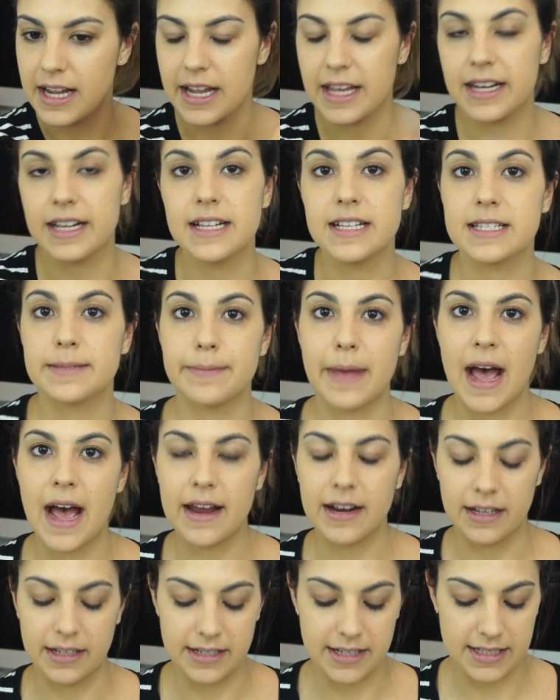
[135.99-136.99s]
It is
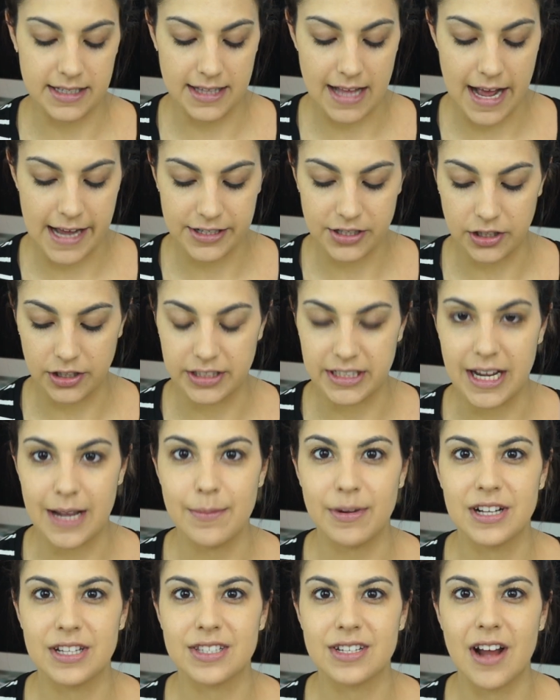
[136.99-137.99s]
matte and does last all day,
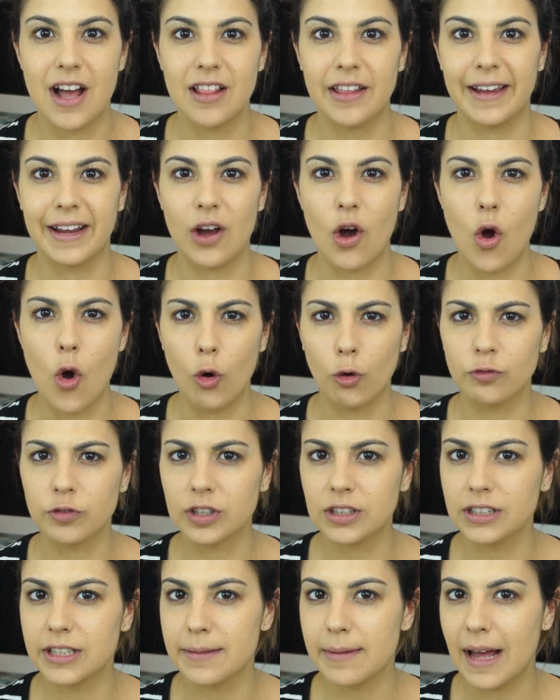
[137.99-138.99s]
but it's not like
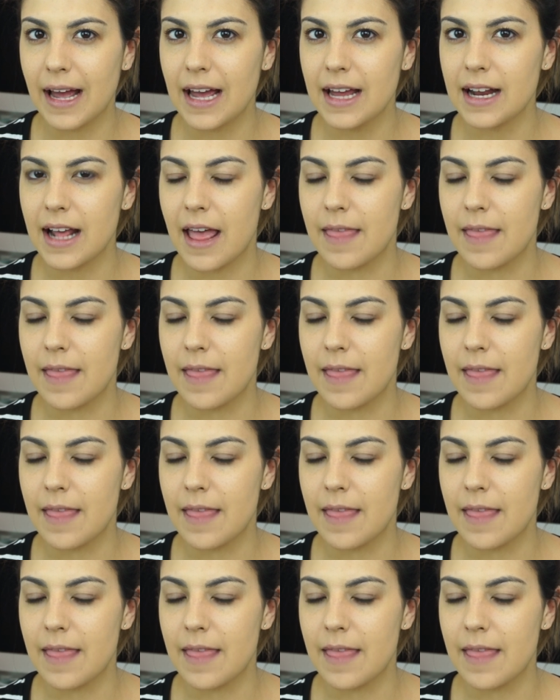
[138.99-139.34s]
overly matte.